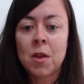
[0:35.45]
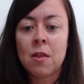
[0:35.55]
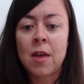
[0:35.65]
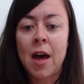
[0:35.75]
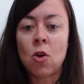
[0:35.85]

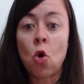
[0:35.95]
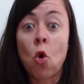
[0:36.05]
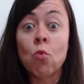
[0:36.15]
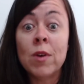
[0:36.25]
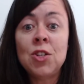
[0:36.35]
that
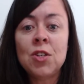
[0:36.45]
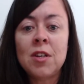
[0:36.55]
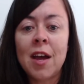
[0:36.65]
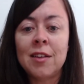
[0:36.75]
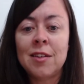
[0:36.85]

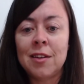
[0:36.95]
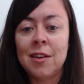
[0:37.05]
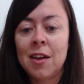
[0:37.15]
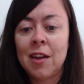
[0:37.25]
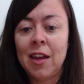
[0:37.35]
originated
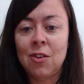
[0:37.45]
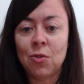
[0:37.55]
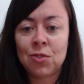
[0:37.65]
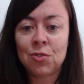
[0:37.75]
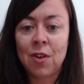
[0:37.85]
in
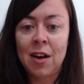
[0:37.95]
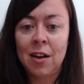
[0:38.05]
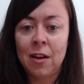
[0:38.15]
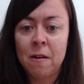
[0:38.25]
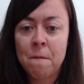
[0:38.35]

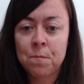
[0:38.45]
Australia.